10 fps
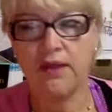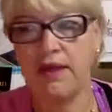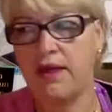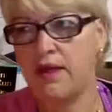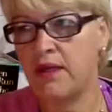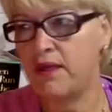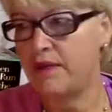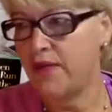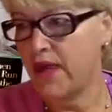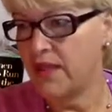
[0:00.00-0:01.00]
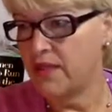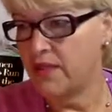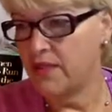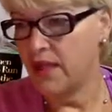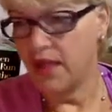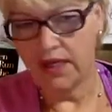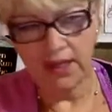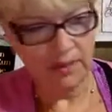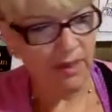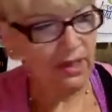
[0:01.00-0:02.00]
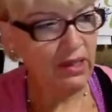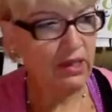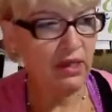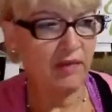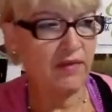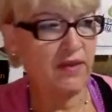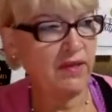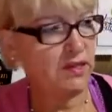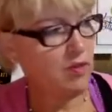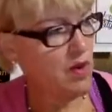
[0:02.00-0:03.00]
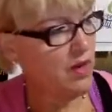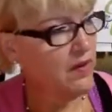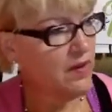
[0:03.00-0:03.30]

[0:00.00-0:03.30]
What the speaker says: And if that's handling the money, if that's wiring the